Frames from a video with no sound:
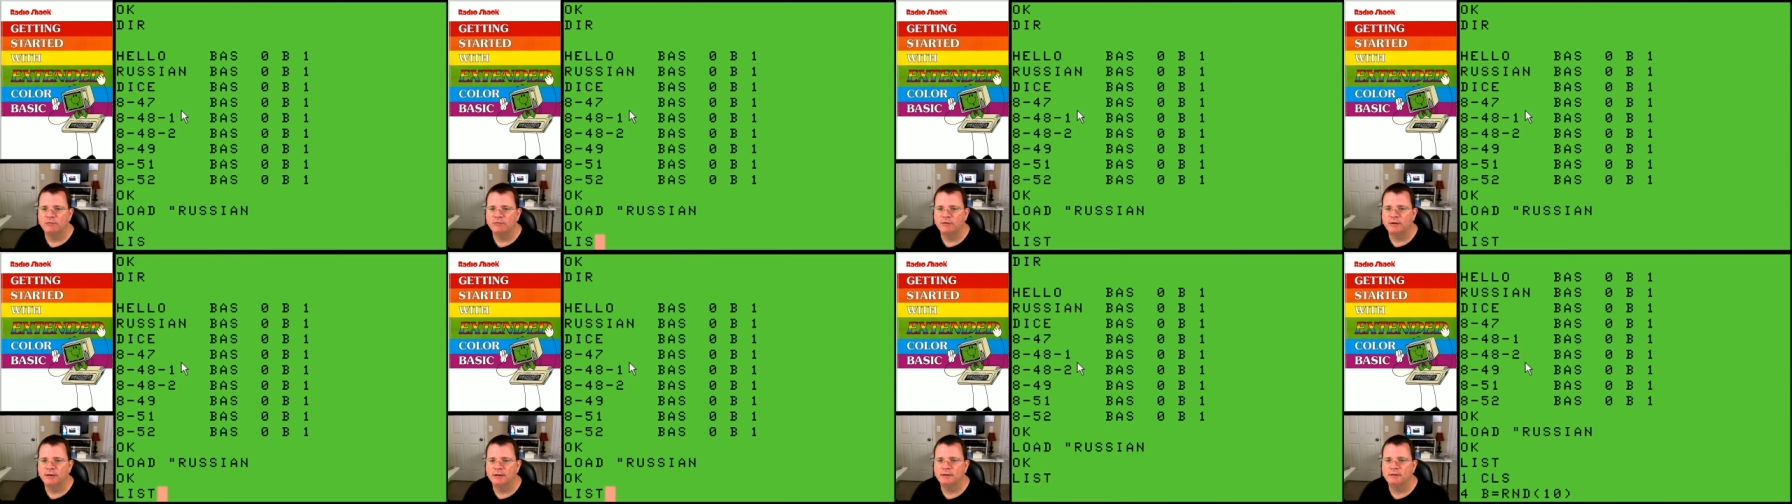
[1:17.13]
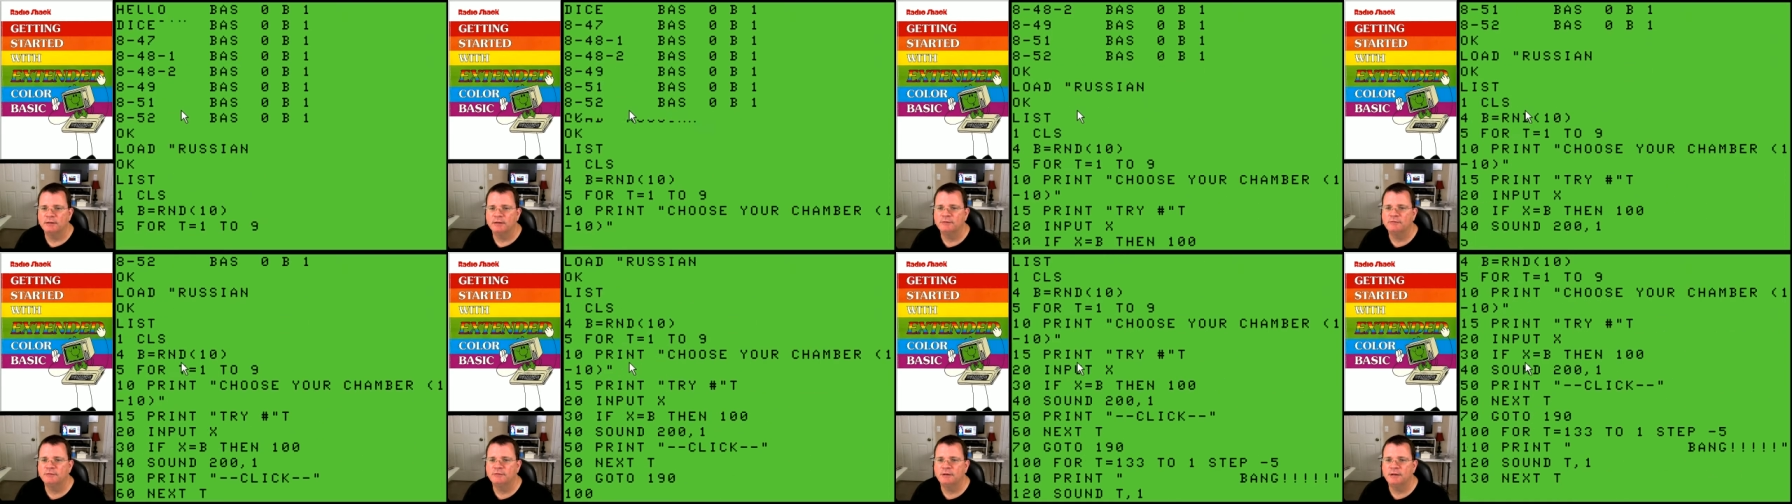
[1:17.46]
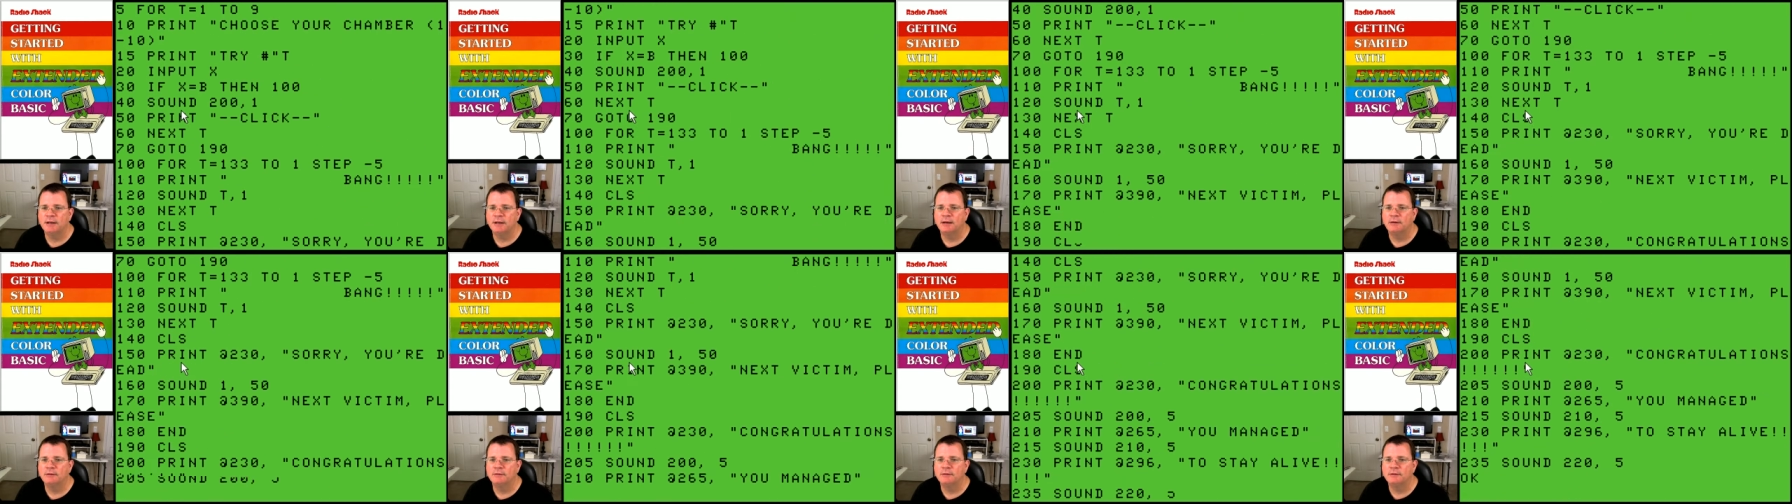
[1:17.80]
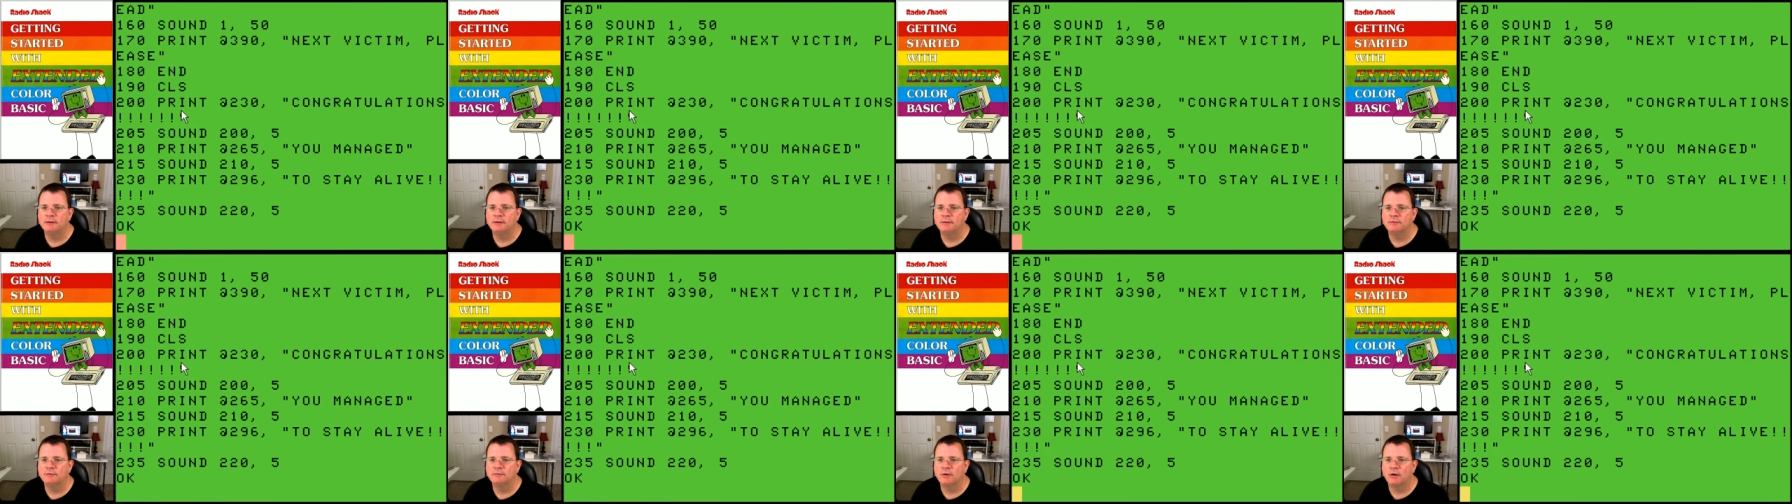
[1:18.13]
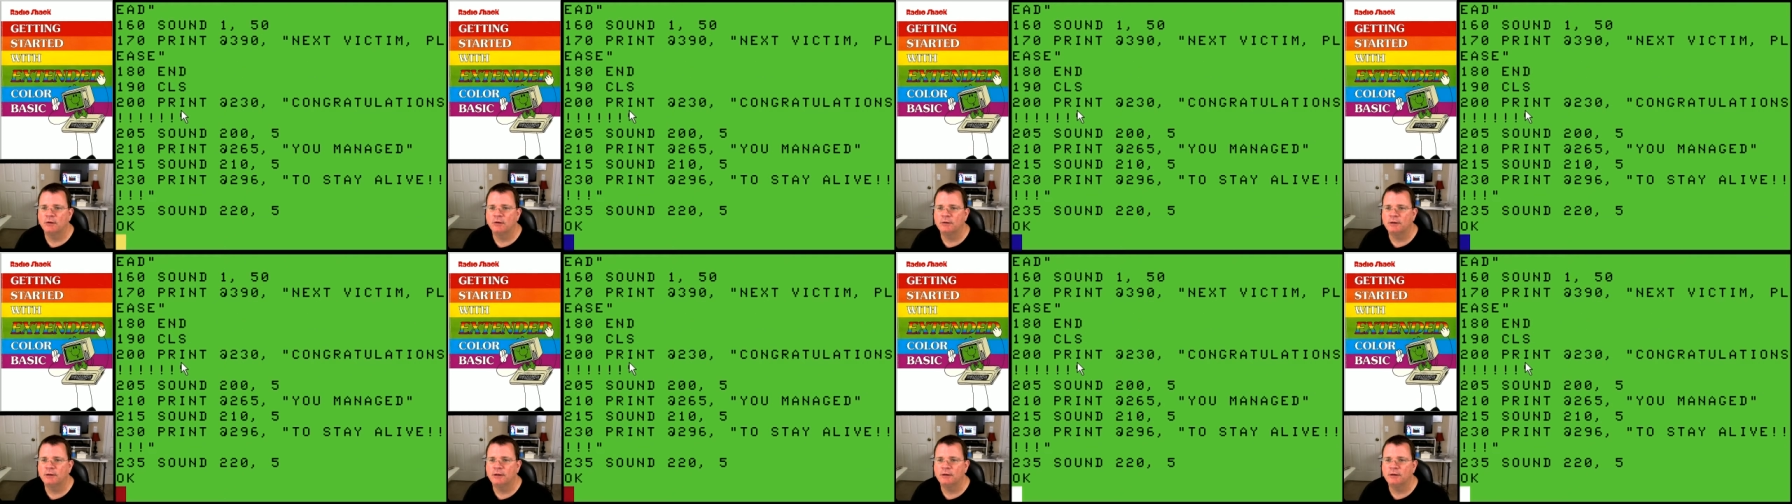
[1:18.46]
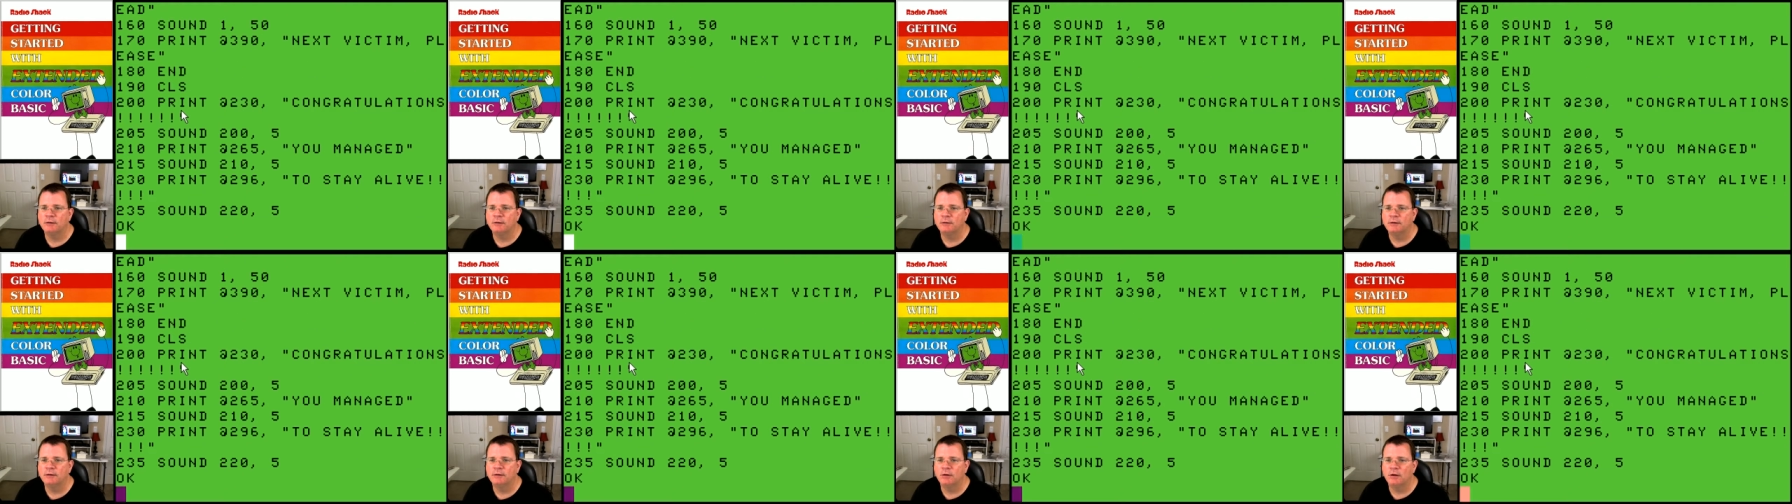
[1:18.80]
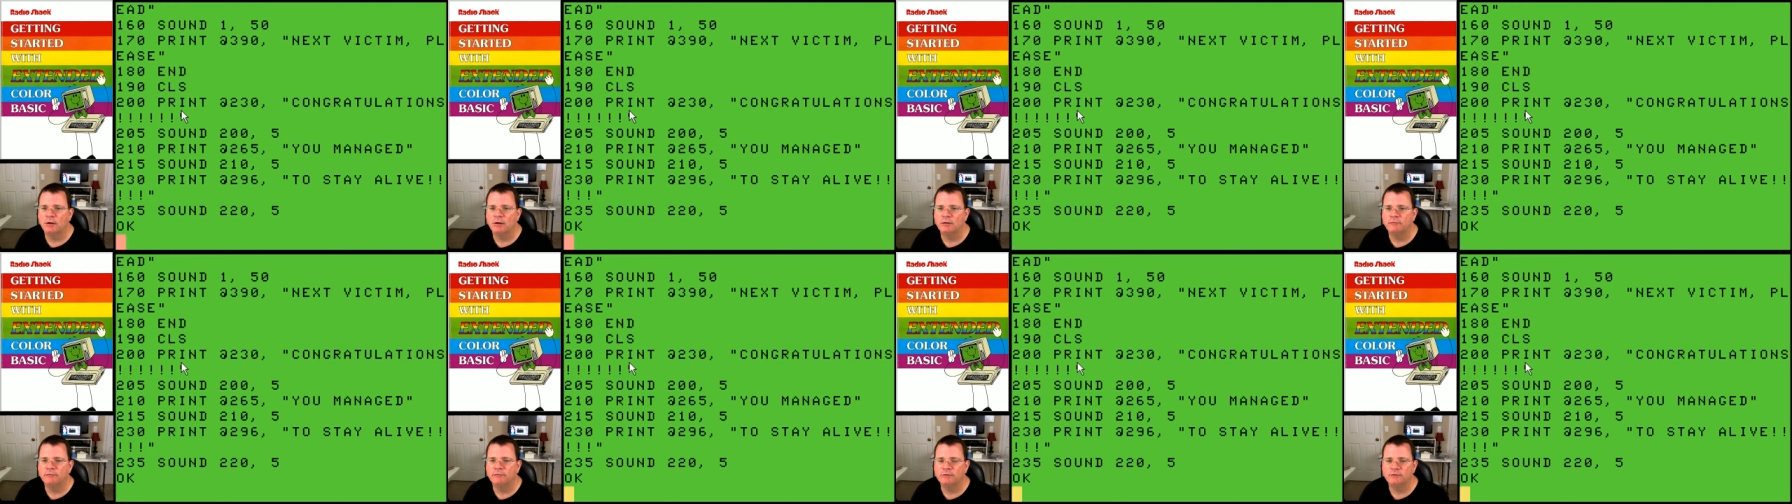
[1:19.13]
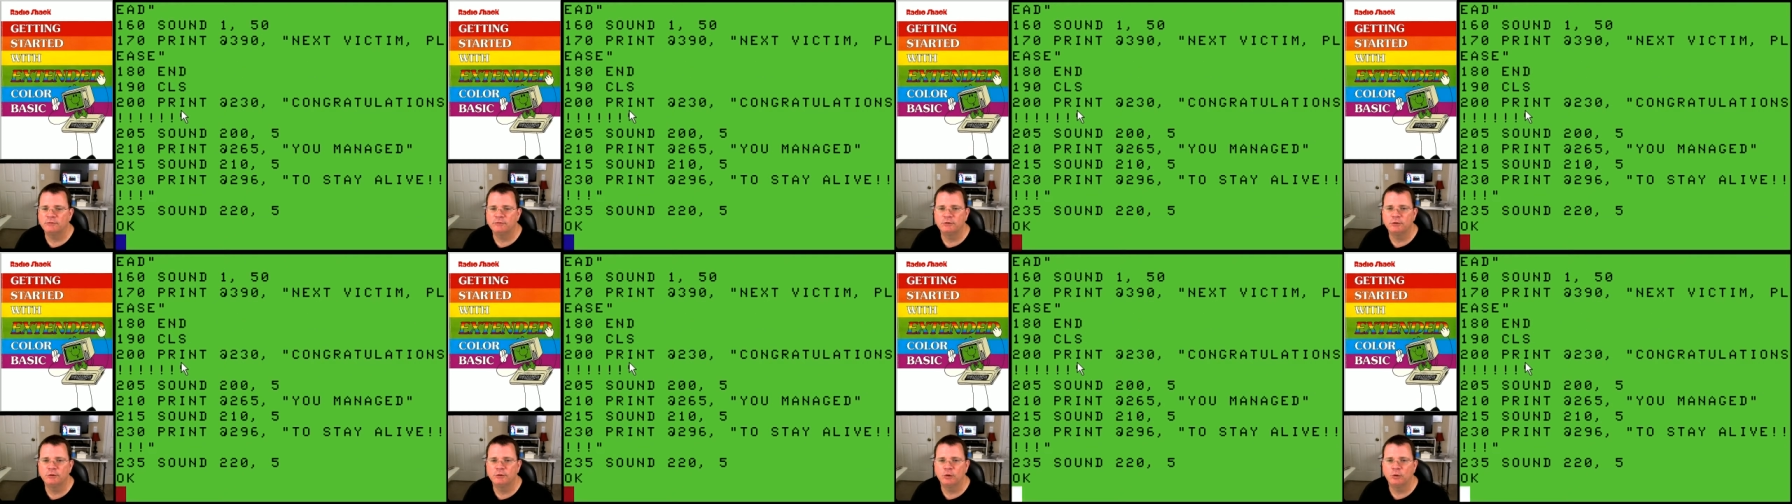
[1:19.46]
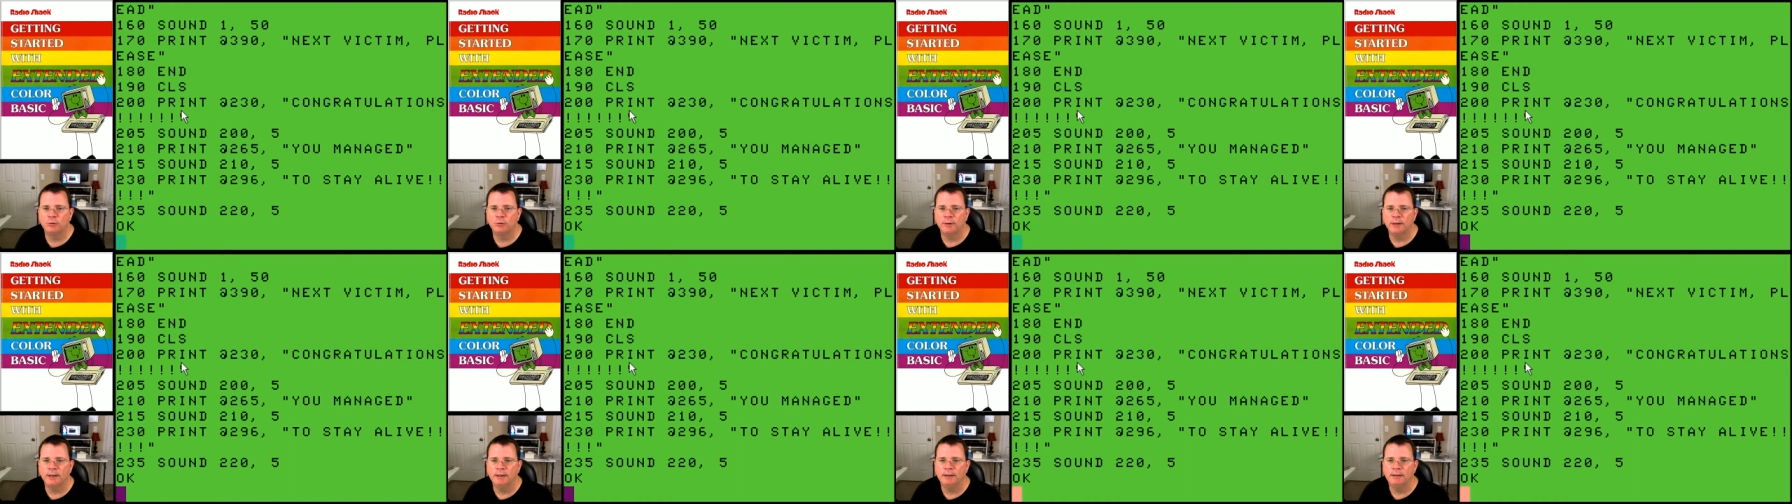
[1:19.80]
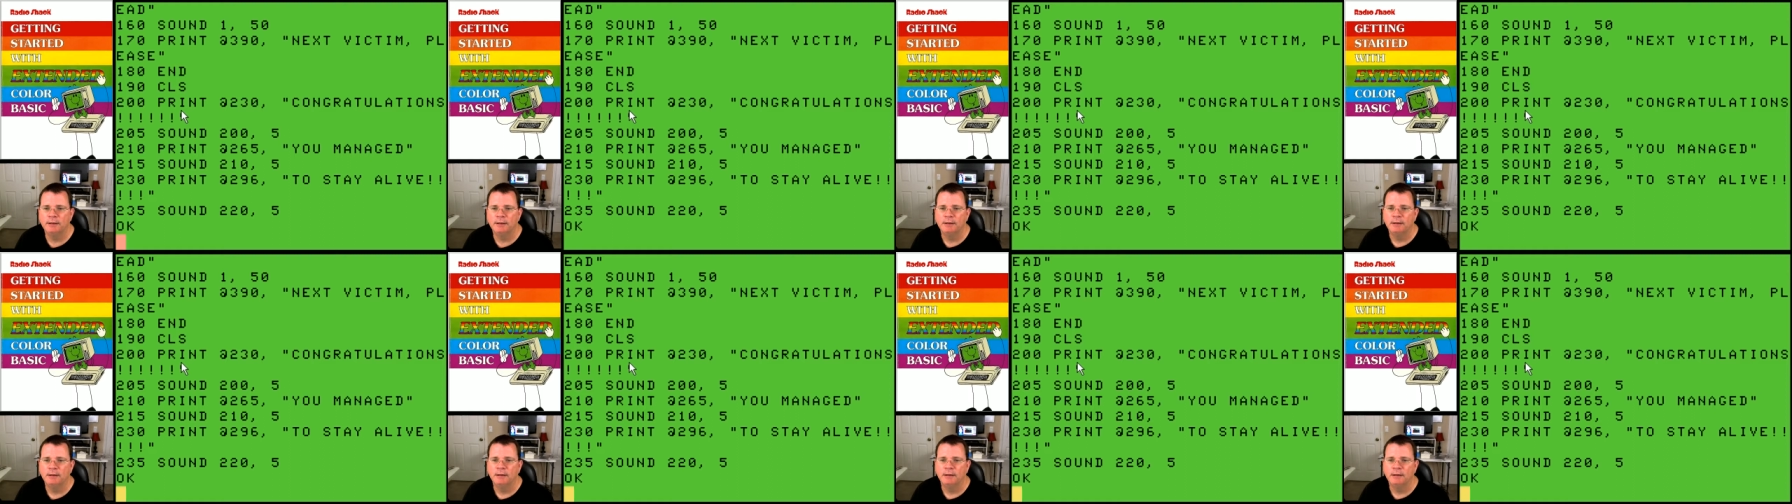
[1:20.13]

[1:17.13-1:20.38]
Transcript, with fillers: If I list it out, it's all here in all of its glory.